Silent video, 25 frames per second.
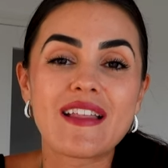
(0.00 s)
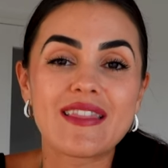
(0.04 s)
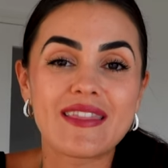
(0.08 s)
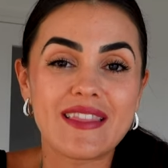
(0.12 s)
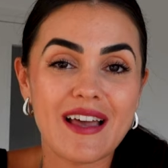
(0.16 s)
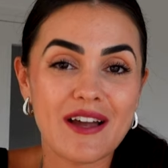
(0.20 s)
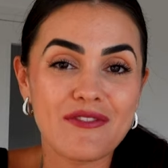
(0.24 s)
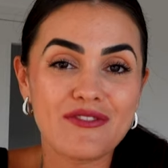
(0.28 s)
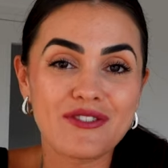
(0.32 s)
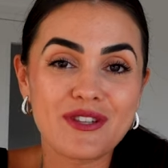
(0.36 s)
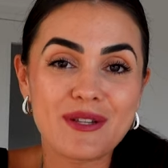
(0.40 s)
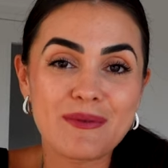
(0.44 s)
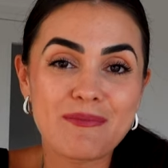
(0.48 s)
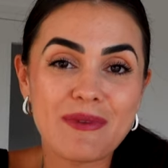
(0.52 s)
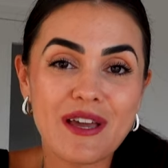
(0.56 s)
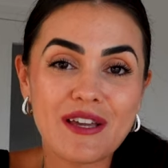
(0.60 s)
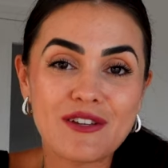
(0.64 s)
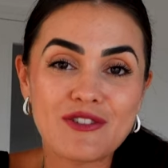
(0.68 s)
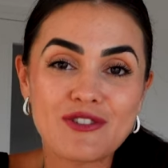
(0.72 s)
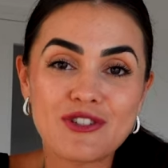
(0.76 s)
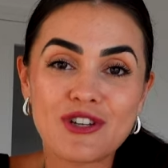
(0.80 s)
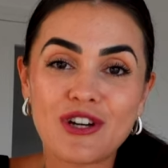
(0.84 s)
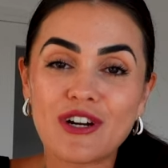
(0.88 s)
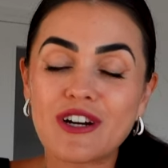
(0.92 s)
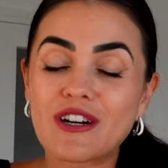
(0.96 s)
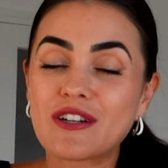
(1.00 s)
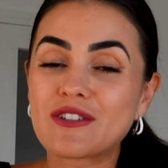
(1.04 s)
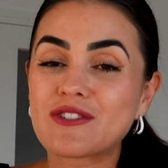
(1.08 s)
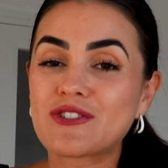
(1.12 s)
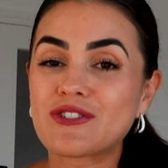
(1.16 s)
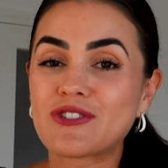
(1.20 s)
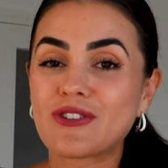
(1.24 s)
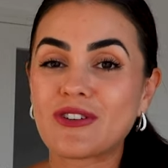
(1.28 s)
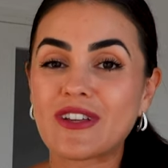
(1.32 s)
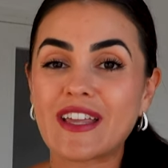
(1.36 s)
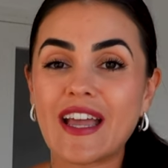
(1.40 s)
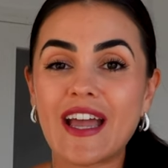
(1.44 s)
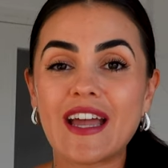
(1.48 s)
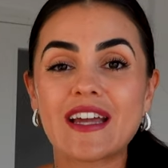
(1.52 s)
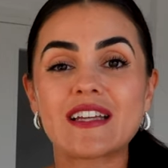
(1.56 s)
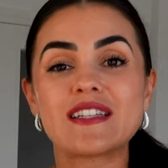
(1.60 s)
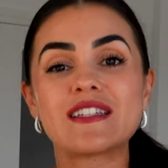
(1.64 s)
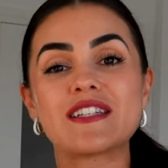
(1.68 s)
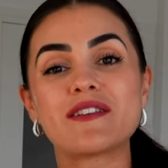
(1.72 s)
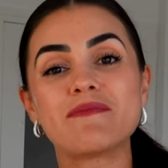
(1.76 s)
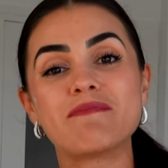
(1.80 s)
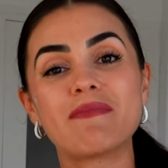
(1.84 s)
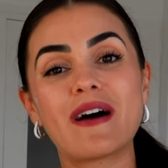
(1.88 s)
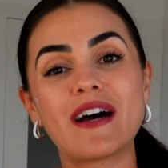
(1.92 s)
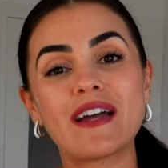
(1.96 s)
definitely make sure to get
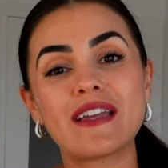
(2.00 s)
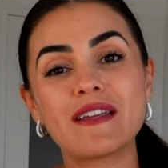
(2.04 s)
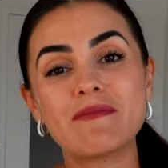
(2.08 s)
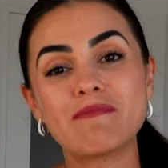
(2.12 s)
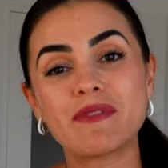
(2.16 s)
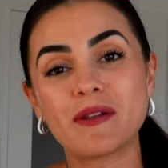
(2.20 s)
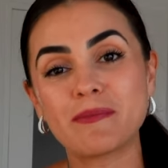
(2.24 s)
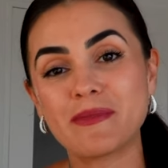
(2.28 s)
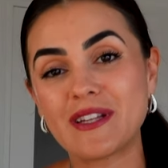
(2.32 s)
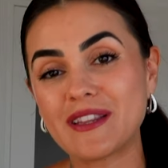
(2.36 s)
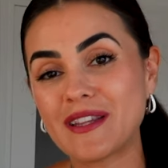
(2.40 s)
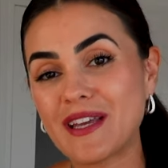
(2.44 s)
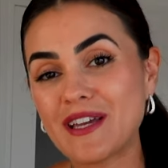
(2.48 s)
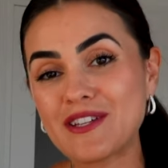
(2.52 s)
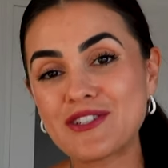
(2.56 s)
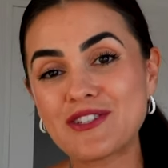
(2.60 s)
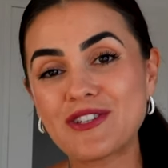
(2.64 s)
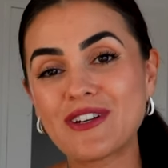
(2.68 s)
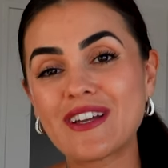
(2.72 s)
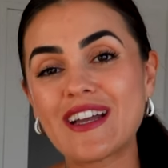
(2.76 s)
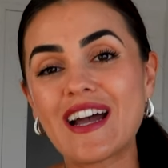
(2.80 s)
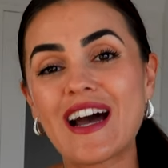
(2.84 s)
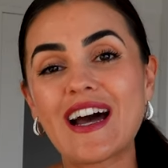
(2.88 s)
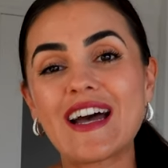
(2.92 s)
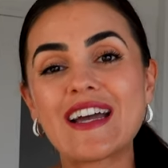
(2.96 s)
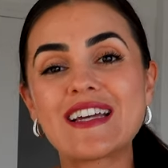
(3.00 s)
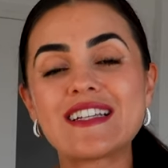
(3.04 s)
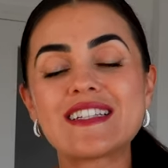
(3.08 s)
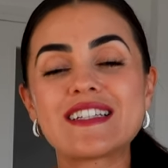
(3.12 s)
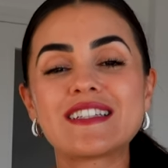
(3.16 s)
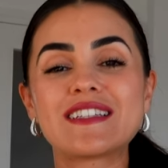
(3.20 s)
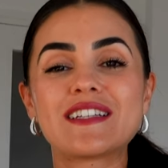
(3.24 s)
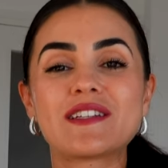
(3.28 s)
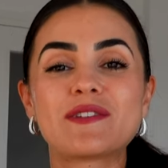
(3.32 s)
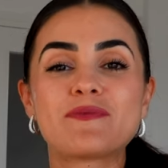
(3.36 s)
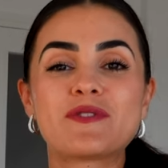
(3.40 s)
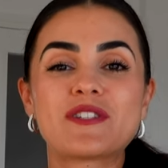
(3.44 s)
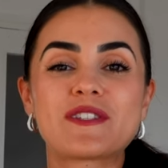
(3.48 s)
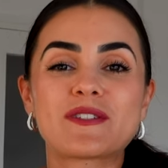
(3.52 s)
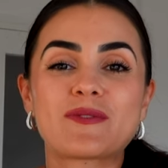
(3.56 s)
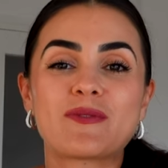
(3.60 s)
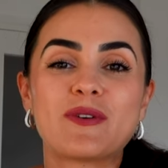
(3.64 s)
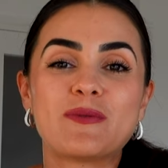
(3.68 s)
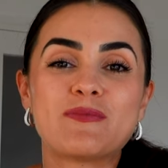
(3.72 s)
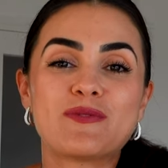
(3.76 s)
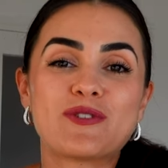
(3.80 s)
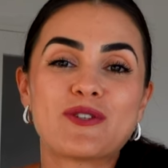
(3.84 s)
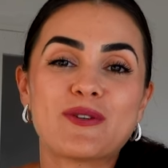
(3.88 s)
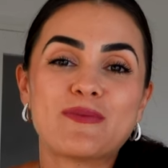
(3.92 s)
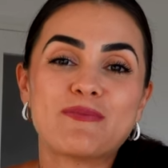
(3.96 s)
my implementation guide in the
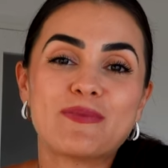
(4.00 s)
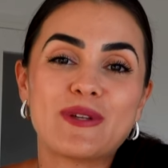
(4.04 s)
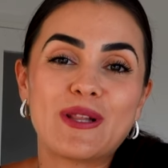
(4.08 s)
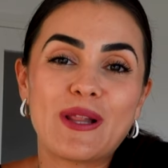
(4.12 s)
description